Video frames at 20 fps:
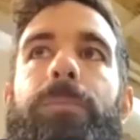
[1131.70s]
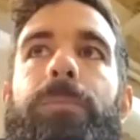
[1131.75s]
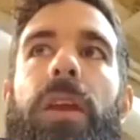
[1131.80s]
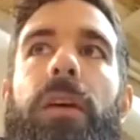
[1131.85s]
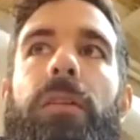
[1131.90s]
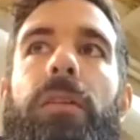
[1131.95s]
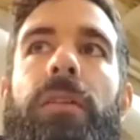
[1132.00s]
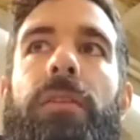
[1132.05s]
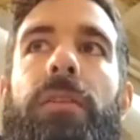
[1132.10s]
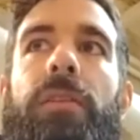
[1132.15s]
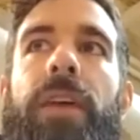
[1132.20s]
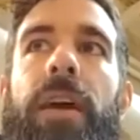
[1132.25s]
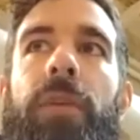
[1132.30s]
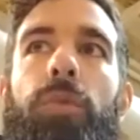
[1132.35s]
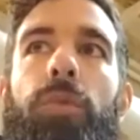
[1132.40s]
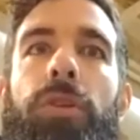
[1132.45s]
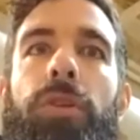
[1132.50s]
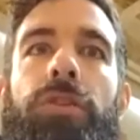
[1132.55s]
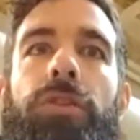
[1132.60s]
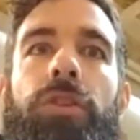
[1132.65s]
they then
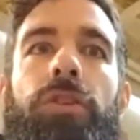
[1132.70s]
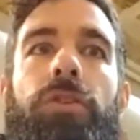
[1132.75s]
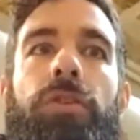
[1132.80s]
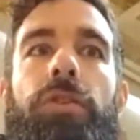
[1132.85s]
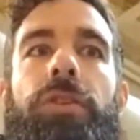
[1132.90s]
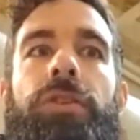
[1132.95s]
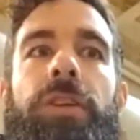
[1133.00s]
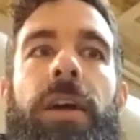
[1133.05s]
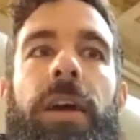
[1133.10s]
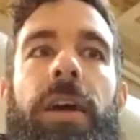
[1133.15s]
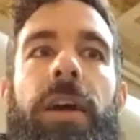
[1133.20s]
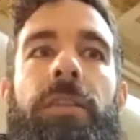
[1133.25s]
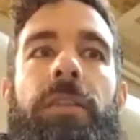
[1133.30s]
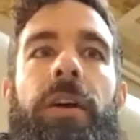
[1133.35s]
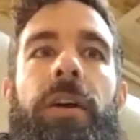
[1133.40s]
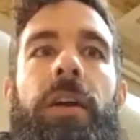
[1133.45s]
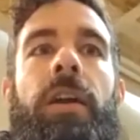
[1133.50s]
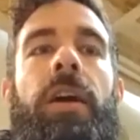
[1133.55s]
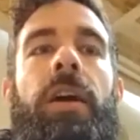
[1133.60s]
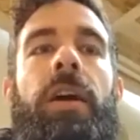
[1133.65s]
want to cook
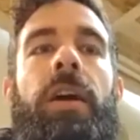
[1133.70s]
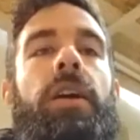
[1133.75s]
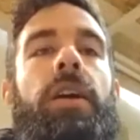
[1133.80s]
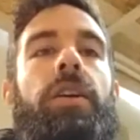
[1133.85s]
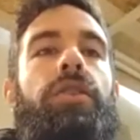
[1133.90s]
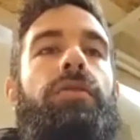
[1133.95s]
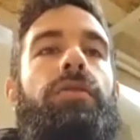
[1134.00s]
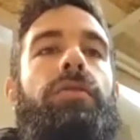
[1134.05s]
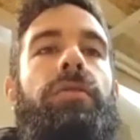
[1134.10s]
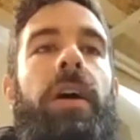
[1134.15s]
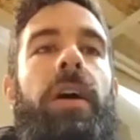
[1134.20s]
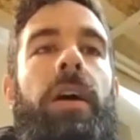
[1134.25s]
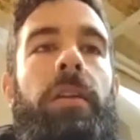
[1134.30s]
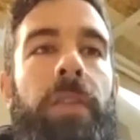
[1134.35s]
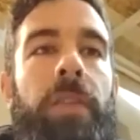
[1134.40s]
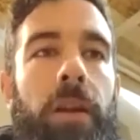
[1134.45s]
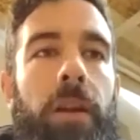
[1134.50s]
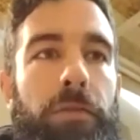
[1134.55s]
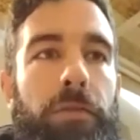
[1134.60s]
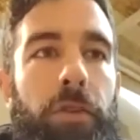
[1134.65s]
together you then
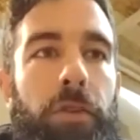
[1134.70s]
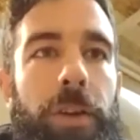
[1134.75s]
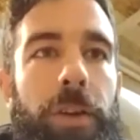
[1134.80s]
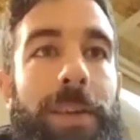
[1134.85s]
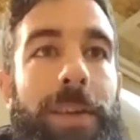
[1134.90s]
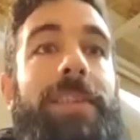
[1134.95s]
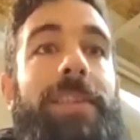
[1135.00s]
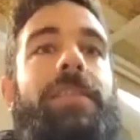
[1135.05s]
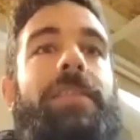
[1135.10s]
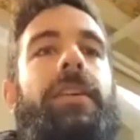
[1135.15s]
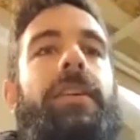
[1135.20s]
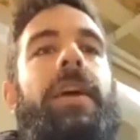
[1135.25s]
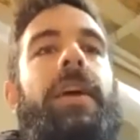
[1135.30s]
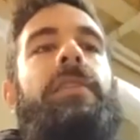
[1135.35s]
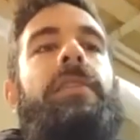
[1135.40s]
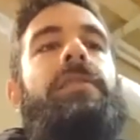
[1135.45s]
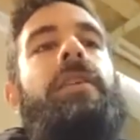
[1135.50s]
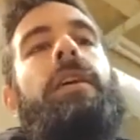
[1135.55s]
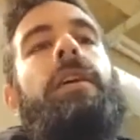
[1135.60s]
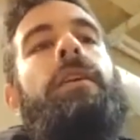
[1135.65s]
therefore eat
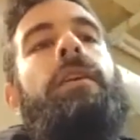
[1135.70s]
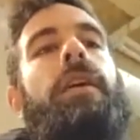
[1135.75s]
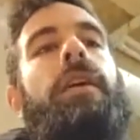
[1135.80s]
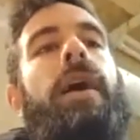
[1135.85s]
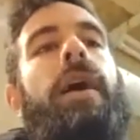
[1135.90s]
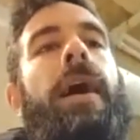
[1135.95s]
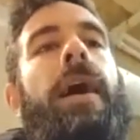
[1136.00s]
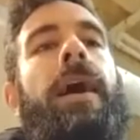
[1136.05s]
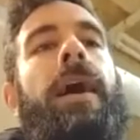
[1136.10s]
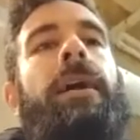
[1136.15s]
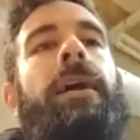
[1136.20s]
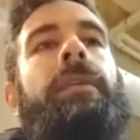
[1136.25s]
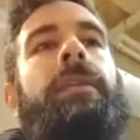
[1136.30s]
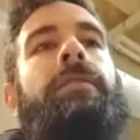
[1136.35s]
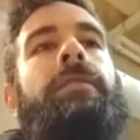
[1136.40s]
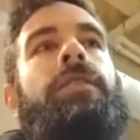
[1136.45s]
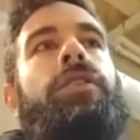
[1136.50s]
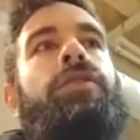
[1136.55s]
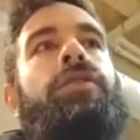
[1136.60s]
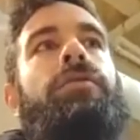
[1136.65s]
together and
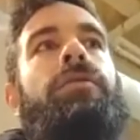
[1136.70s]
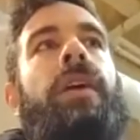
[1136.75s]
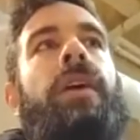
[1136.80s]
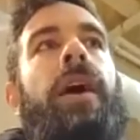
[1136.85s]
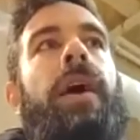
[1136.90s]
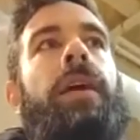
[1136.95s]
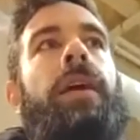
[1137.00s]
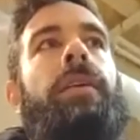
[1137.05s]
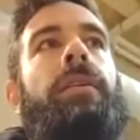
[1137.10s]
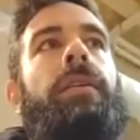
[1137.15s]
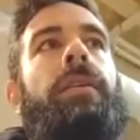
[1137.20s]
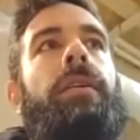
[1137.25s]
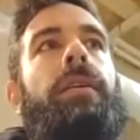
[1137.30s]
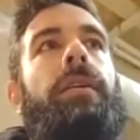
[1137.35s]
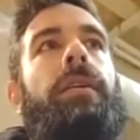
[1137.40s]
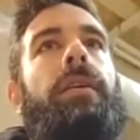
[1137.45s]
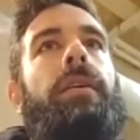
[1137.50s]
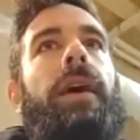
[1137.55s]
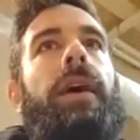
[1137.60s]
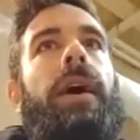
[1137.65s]
you then
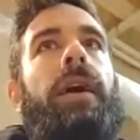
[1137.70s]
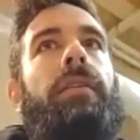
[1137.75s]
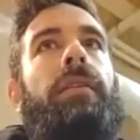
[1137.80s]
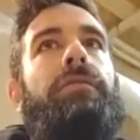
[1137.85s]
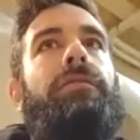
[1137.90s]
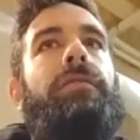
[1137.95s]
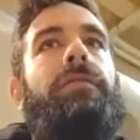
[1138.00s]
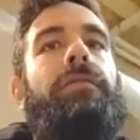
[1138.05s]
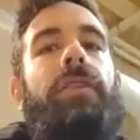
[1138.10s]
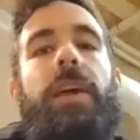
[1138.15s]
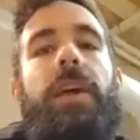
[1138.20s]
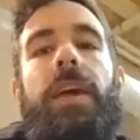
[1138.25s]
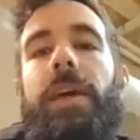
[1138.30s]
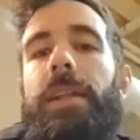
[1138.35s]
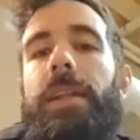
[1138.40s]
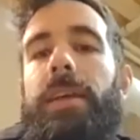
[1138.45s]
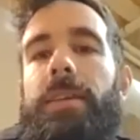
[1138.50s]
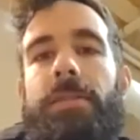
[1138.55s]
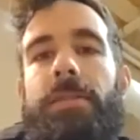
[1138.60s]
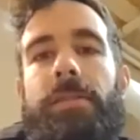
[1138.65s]
have
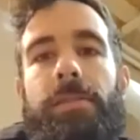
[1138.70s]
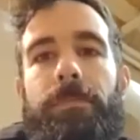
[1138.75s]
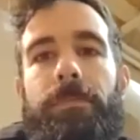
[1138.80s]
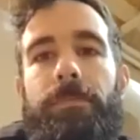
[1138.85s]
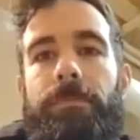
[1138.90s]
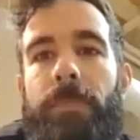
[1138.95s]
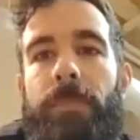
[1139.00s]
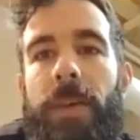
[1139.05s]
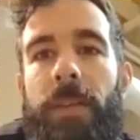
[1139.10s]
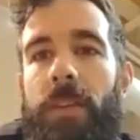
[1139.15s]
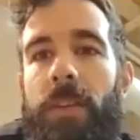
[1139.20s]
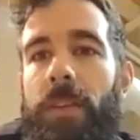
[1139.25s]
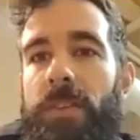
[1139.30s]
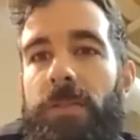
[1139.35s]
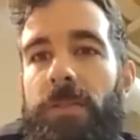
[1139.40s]
ceilidhs in this